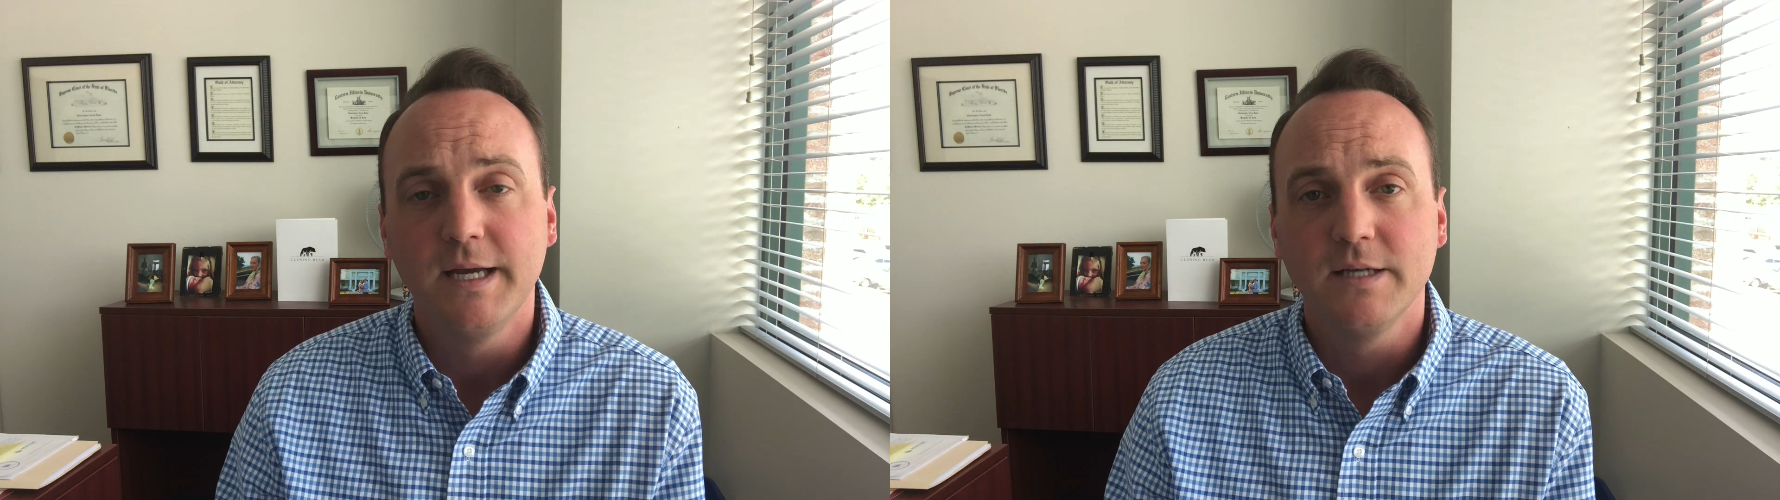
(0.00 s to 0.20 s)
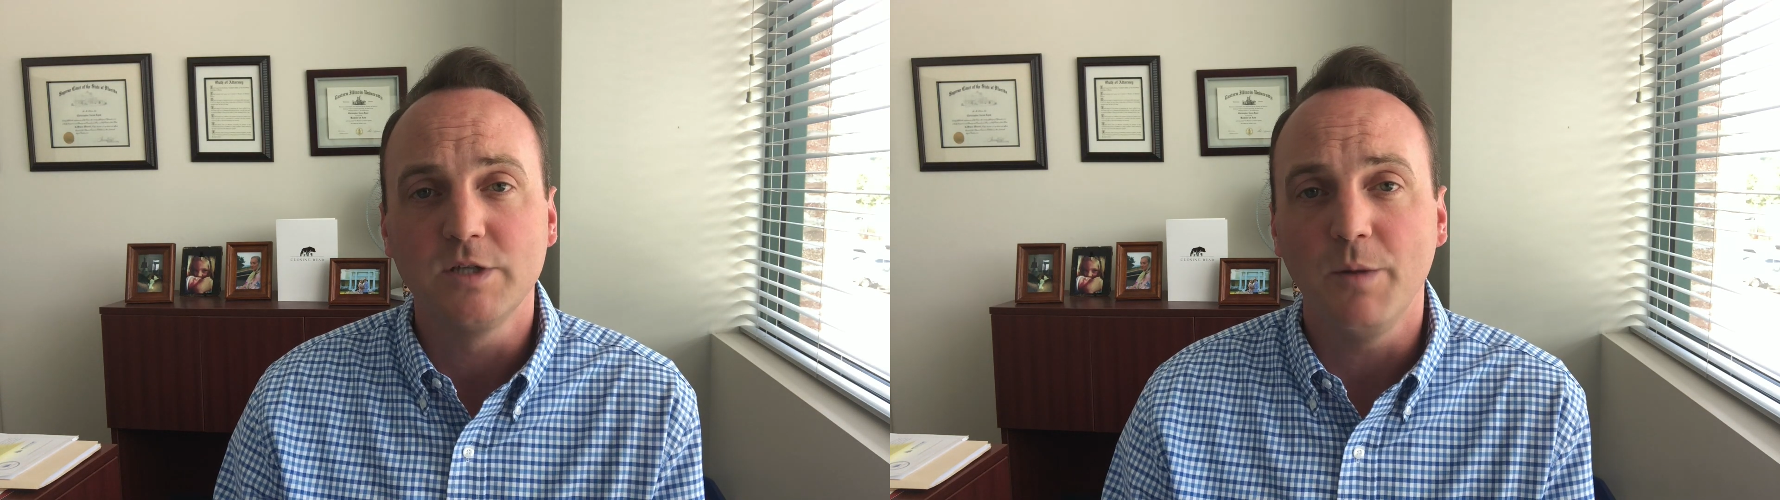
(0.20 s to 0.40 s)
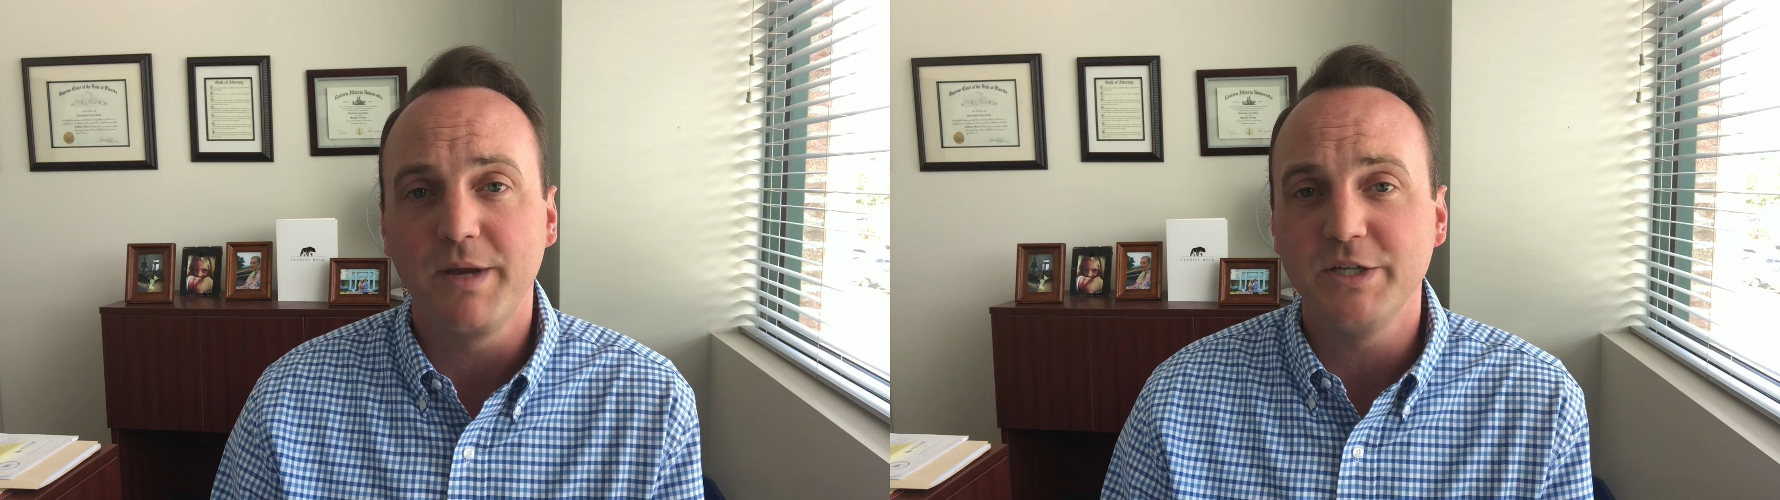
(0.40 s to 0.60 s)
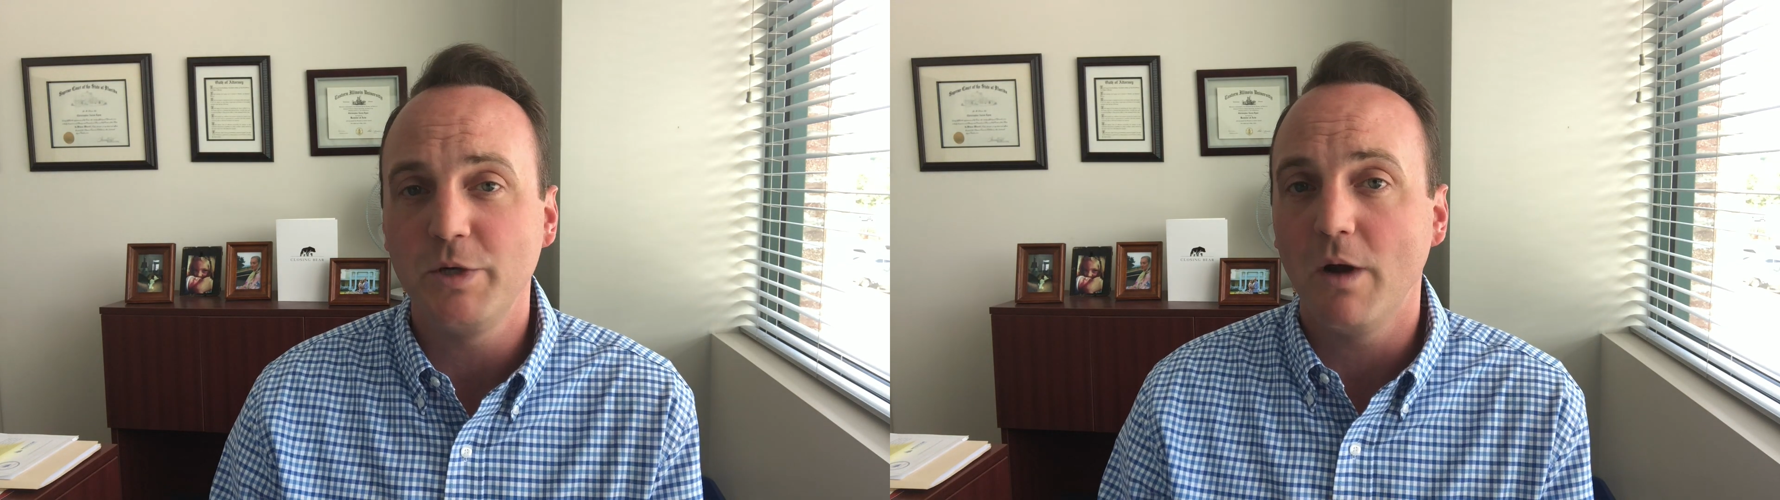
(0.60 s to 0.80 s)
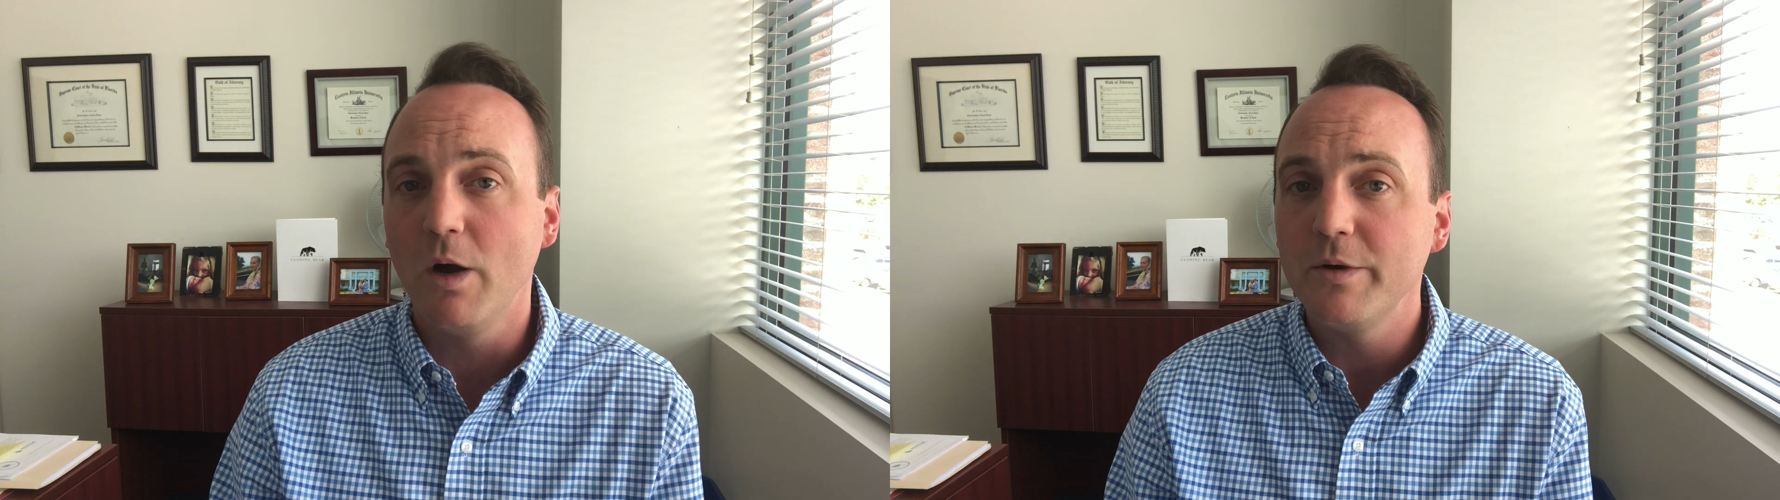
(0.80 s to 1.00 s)
So because
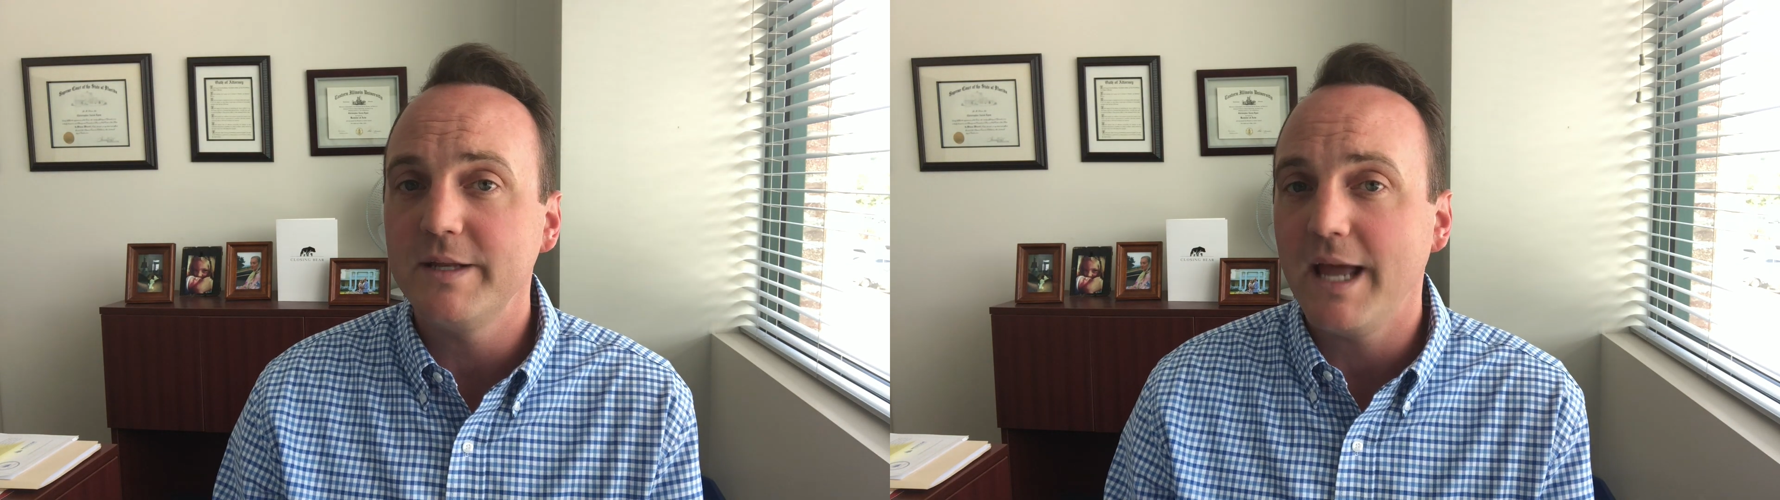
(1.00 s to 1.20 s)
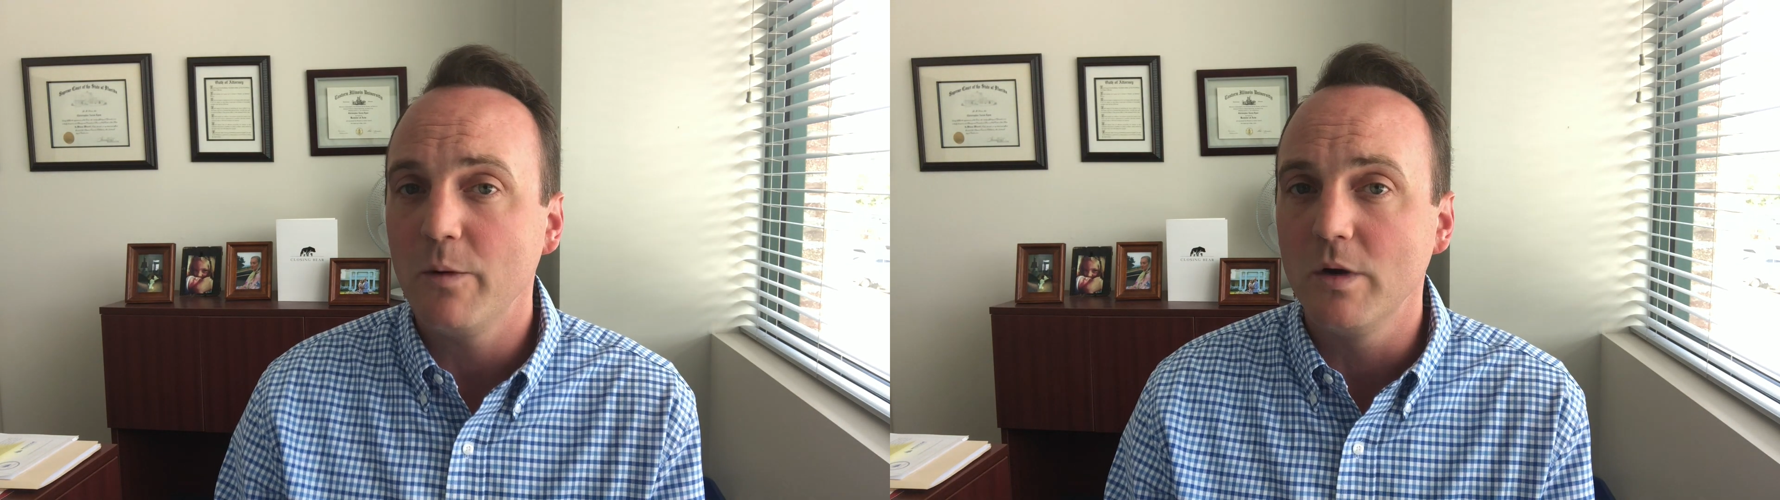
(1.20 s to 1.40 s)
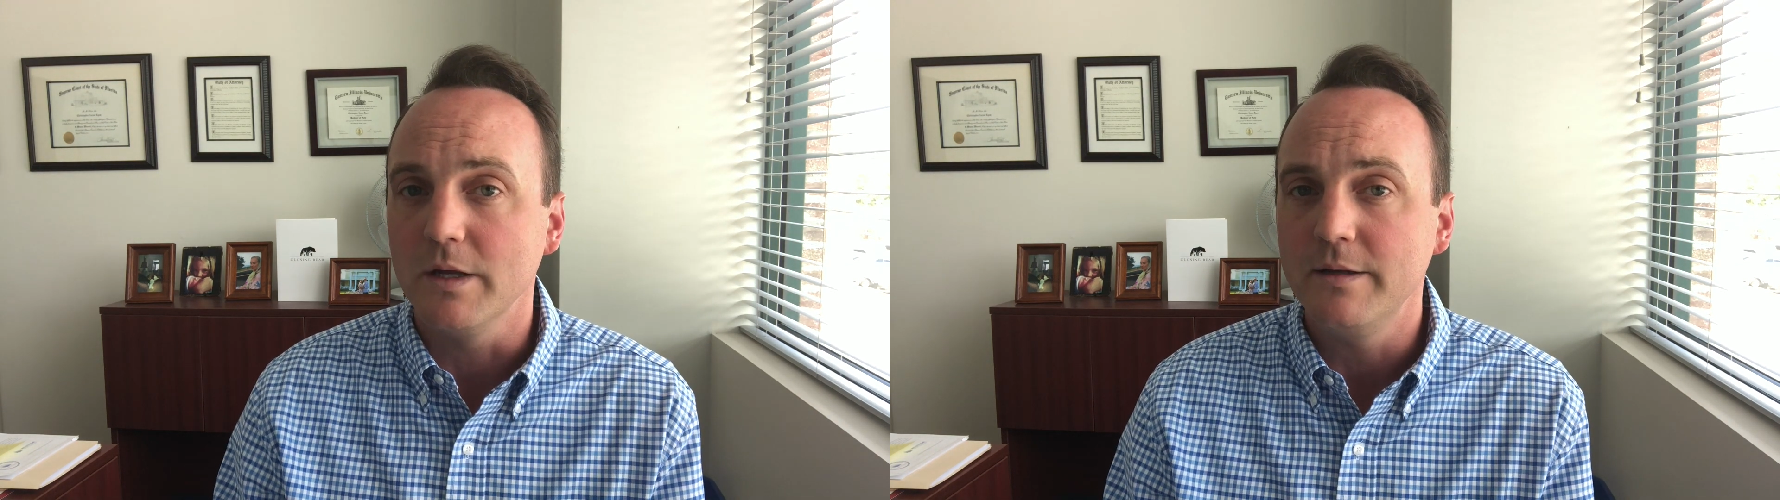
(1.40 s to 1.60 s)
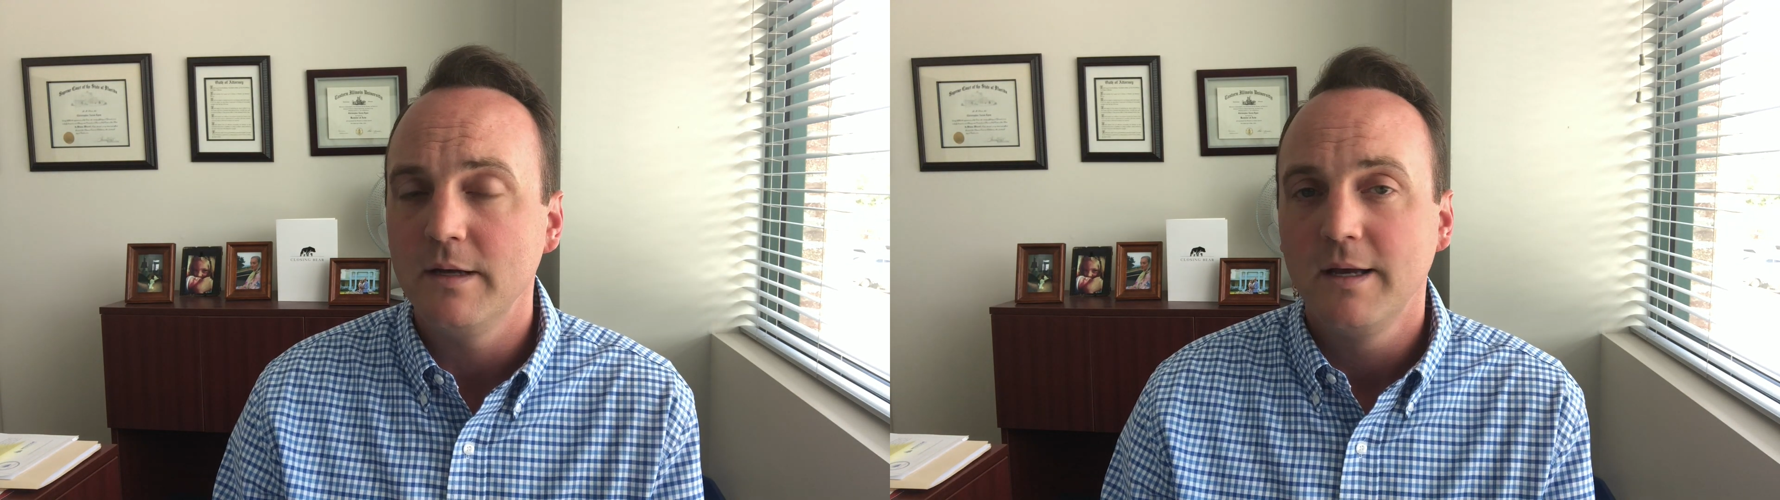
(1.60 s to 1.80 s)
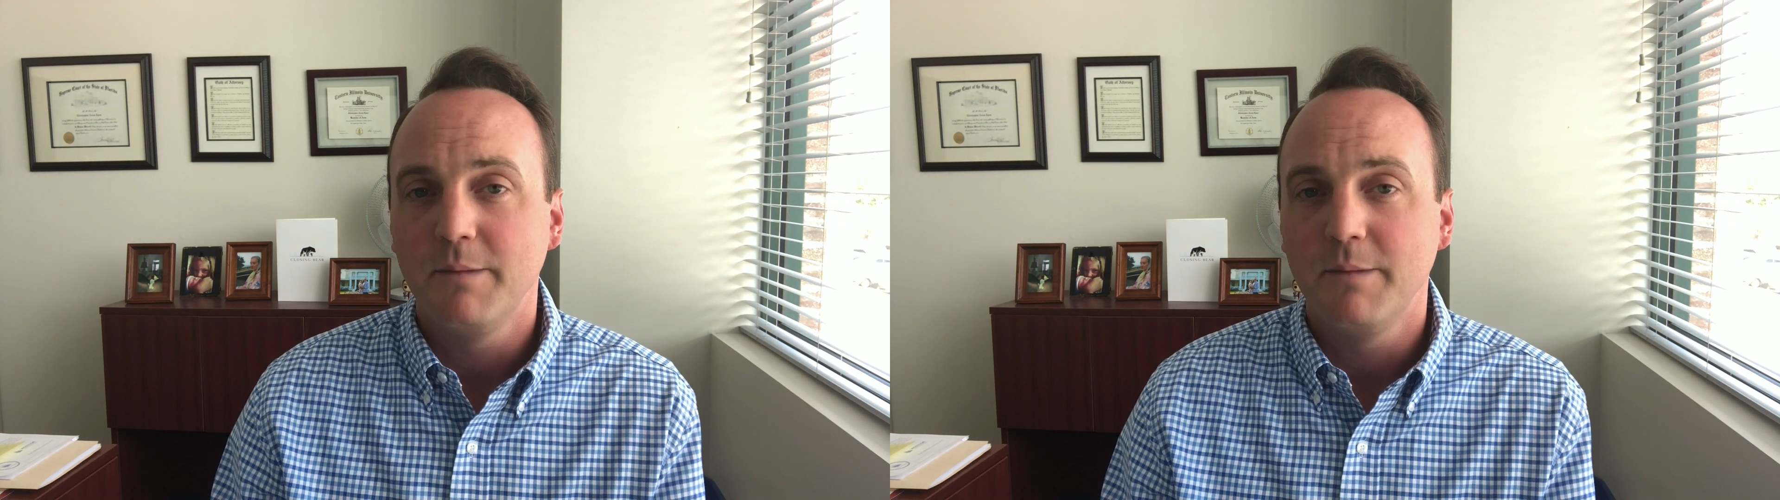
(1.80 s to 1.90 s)
you own it day one,